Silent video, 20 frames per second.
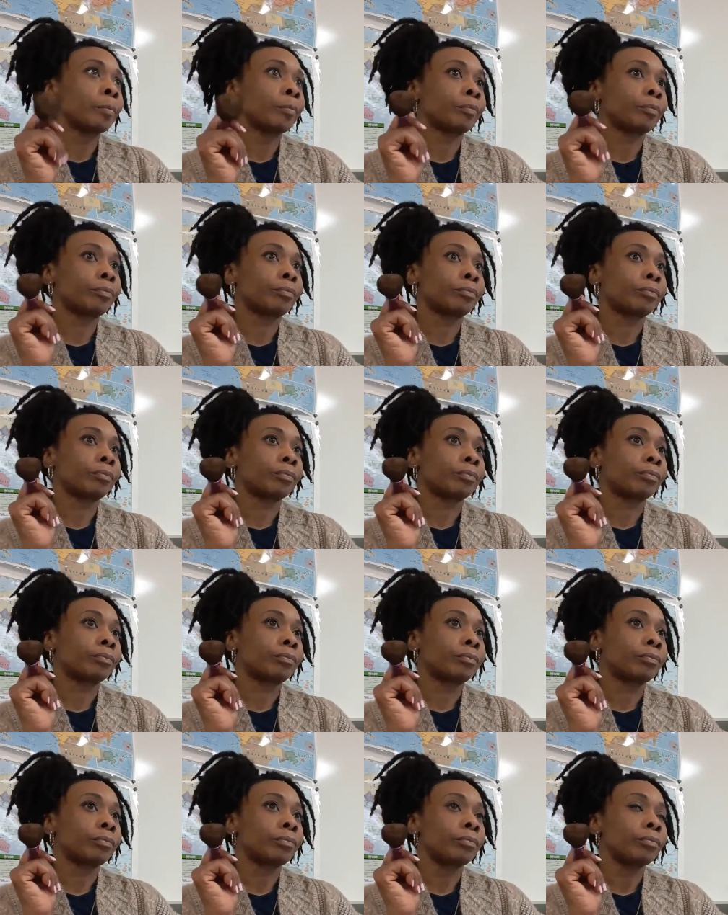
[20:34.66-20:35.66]

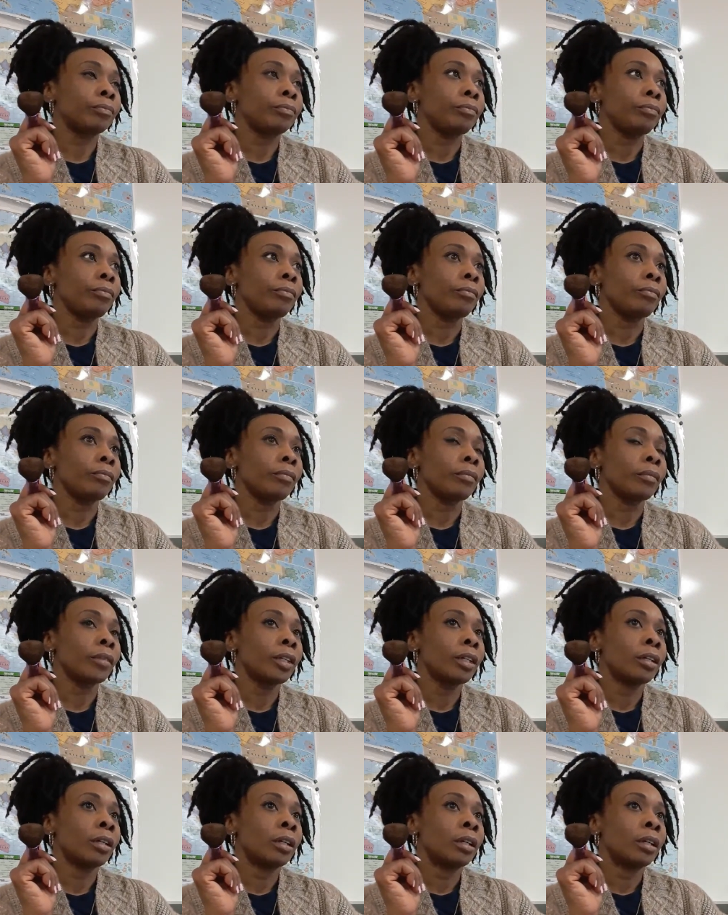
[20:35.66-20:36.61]
Nothing is said.